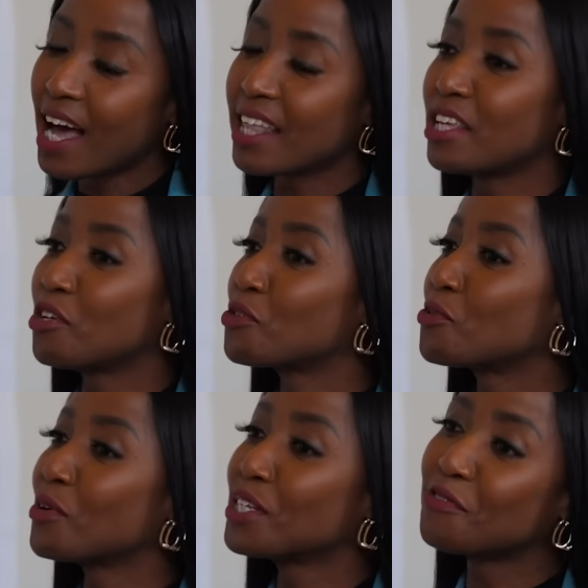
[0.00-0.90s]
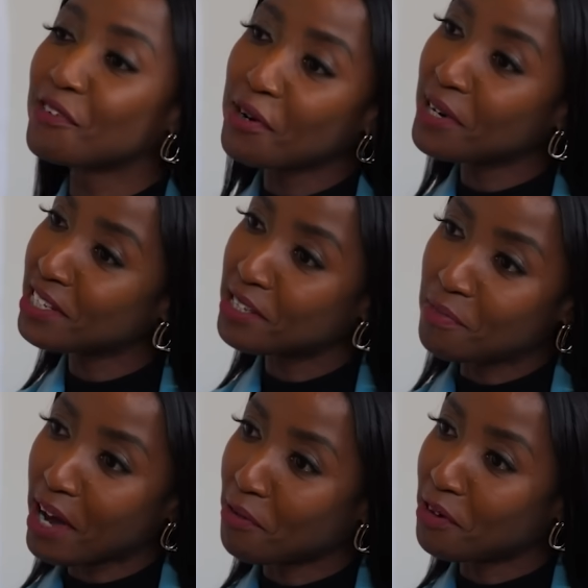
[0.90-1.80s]
I think your story is very
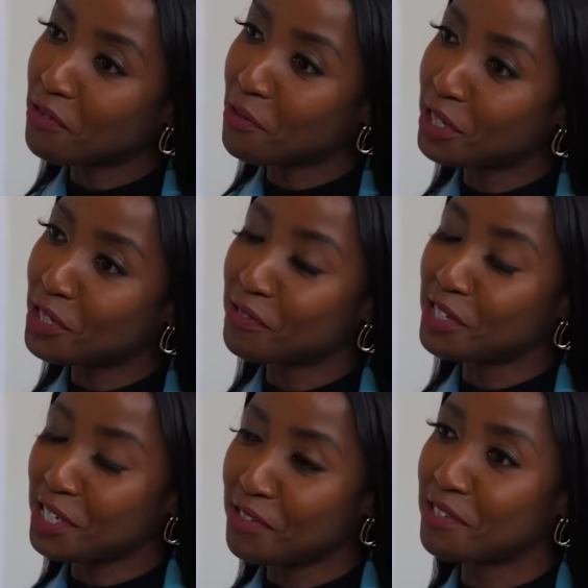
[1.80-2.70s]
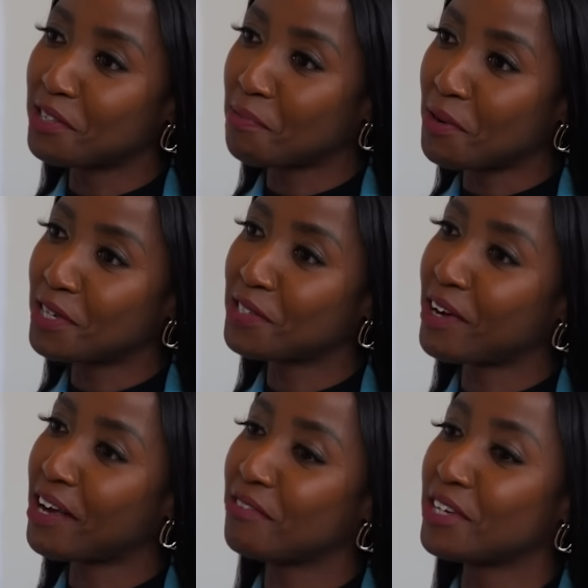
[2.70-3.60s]
inspiring for what you've achieved in the past
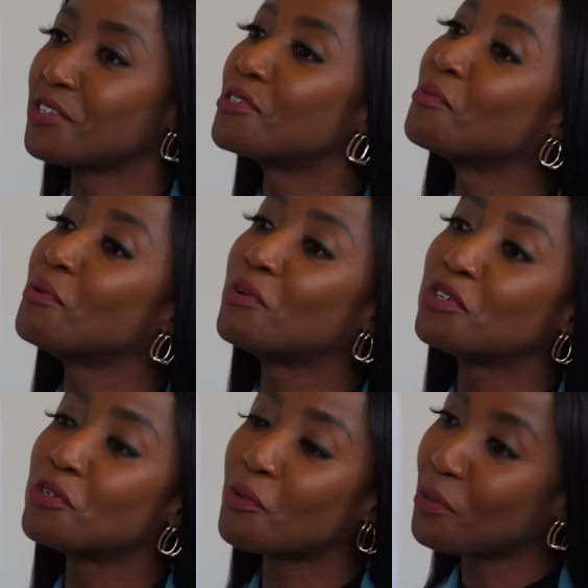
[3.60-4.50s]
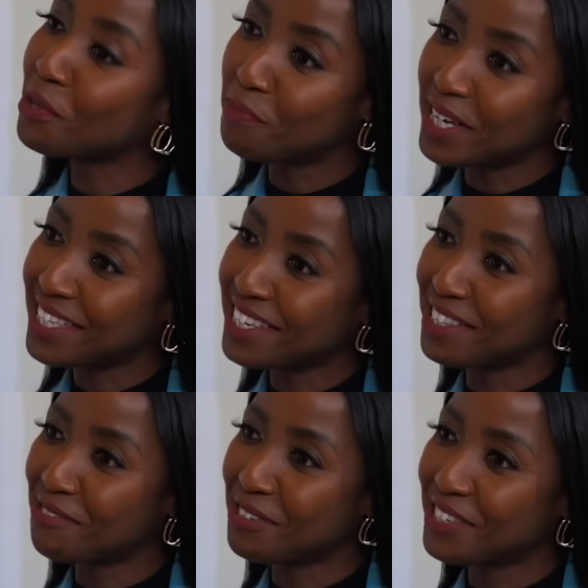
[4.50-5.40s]
5 years, so we wish you all the best in
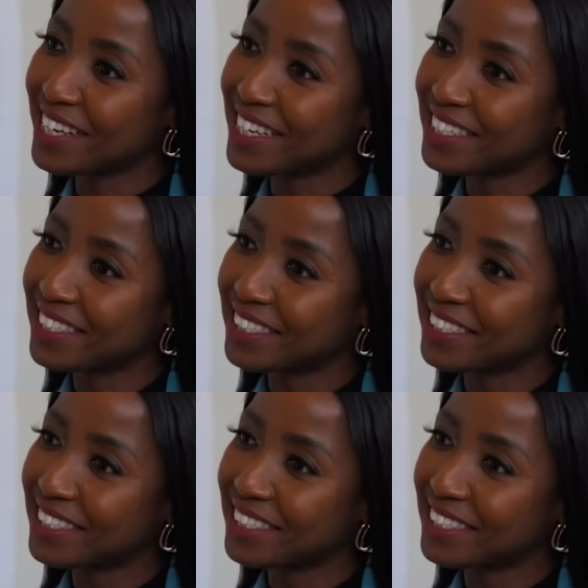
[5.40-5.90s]
the future.